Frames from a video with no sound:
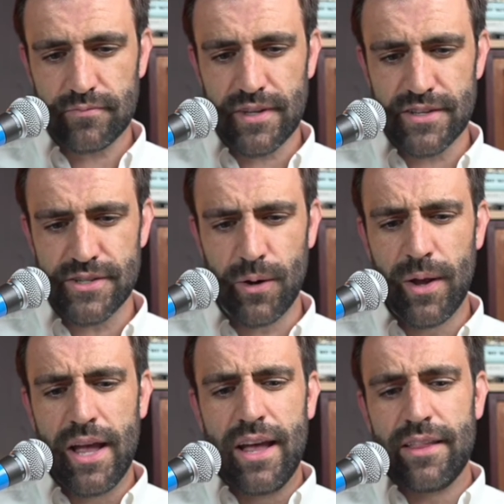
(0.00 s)
So
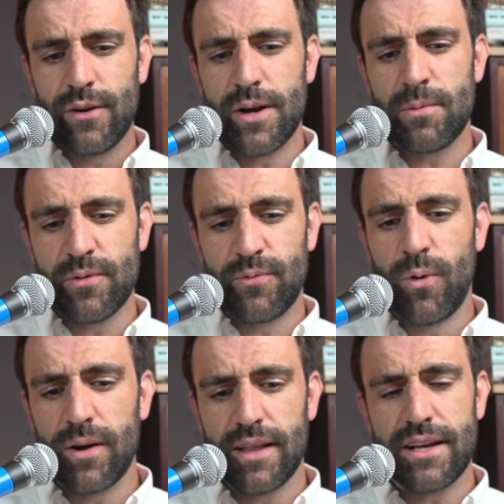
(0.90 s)
they were number
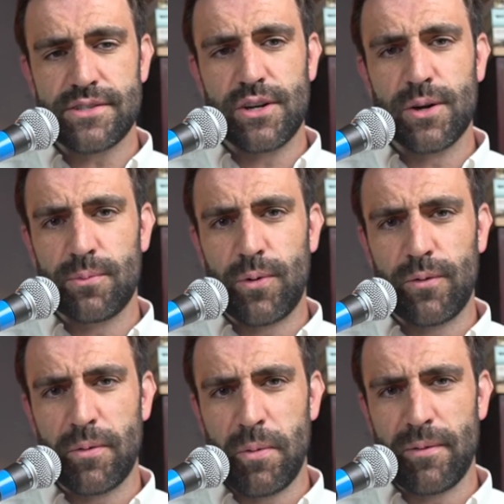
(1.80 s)
4 last year in
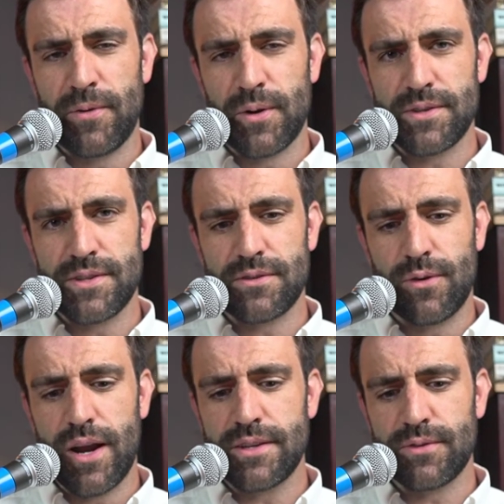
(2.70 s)
Pro Football Focus's
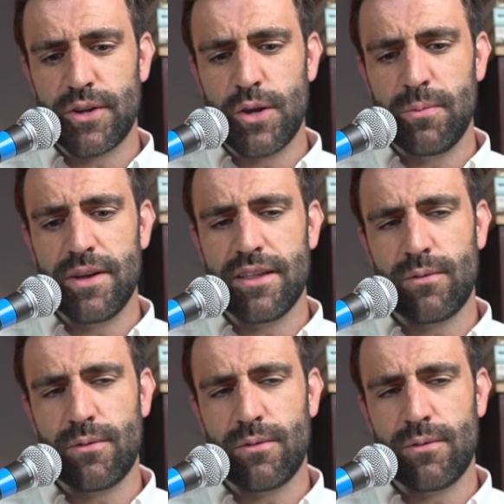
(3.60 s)
grades for QB.